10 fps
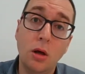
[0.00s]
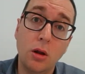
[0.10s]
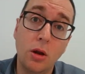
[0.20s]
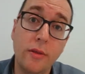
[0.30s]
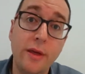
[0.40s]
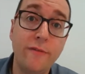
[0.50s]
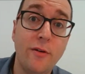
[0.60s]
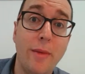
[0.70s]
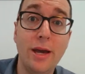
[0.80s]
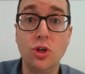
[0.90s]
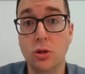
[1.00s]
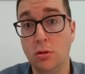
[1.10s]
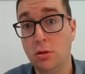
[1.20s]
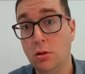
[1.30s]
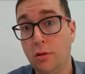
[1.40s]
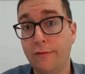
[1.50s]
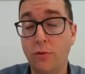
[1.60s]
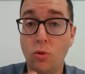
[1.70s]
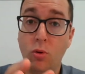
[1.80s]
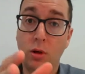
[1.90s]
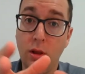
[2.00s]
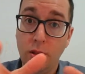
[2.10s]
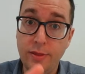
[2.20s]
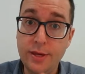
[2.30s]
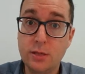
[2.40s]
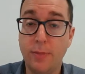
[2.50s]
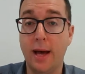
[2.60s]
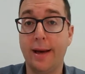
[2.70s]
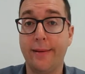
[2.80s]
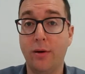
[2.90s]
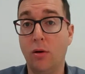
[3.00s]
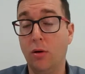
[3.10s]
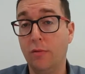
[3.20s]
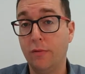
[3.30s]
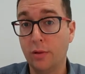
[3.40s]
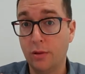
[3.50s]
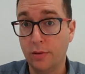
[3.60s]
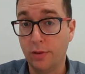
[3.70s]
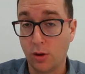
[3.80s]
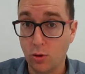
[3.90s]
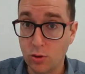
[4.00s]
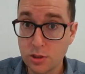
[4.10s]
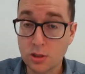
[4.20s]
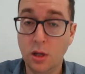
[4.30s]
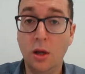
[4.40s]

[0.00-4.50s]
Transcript: A lot of the information for this part of the course